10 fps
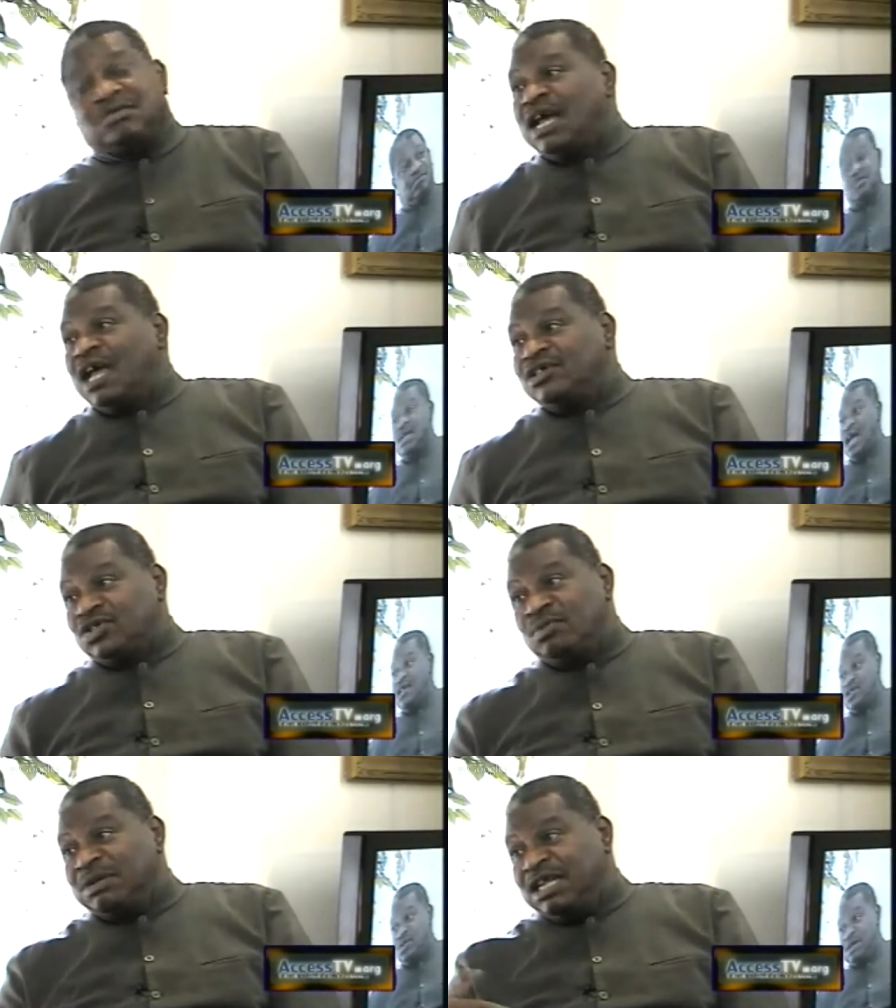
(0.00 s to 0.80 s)
I
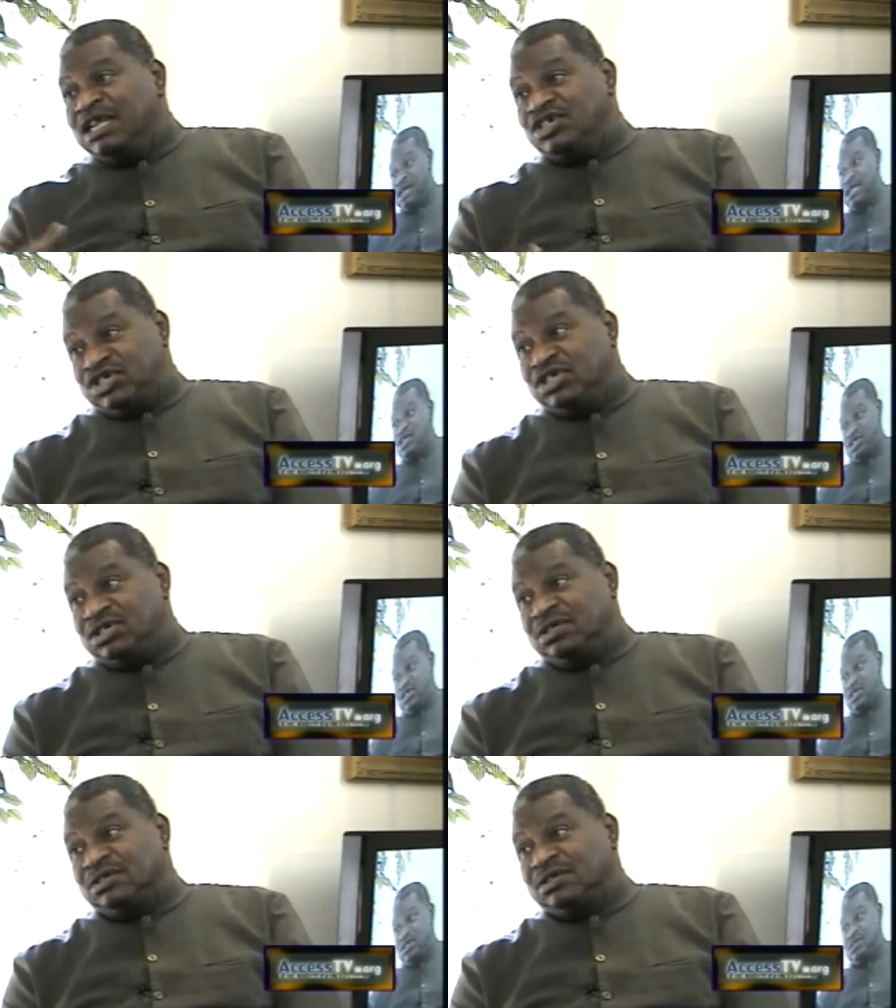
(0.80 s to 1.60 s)
assume he's
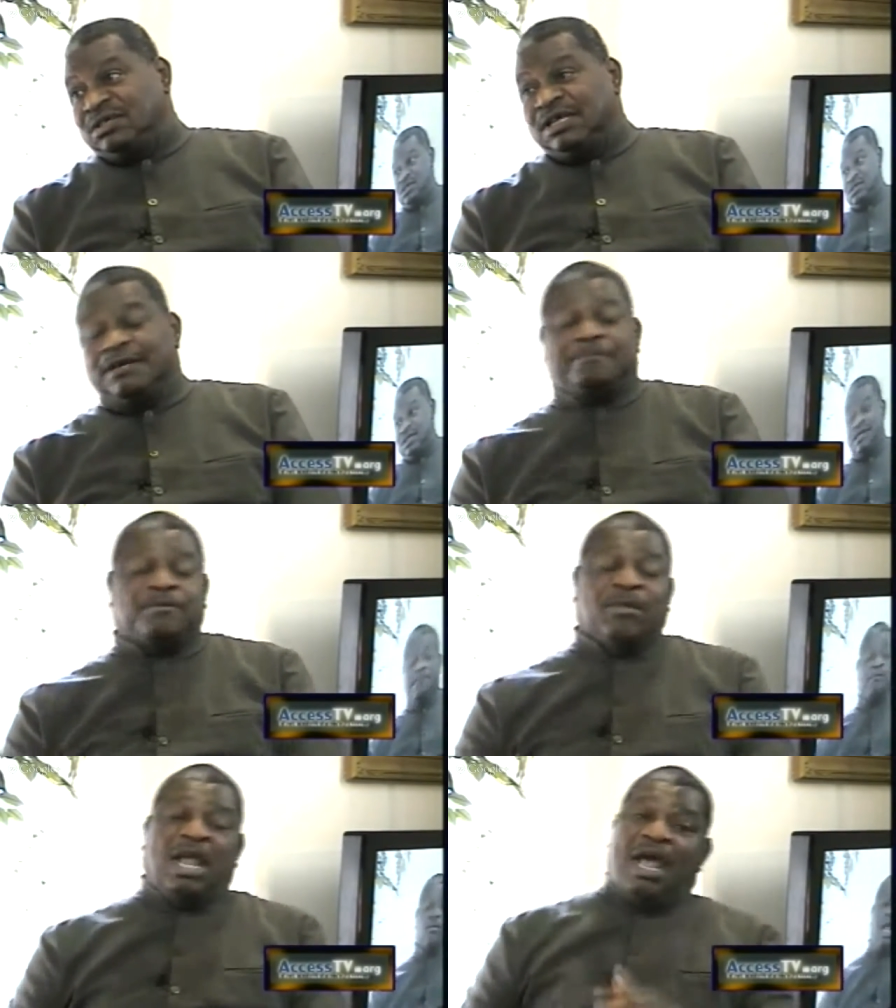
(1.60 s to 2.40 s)
Jesus. Mm-hmm.
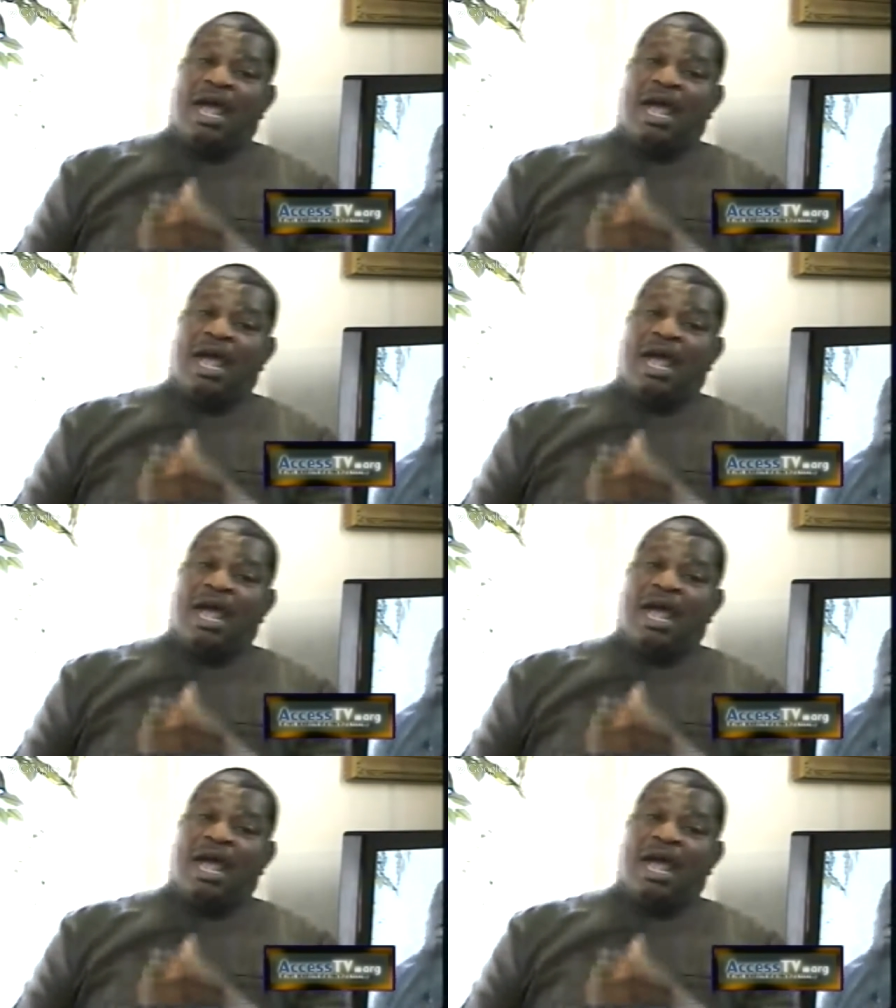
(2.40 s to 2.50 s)
Yeah.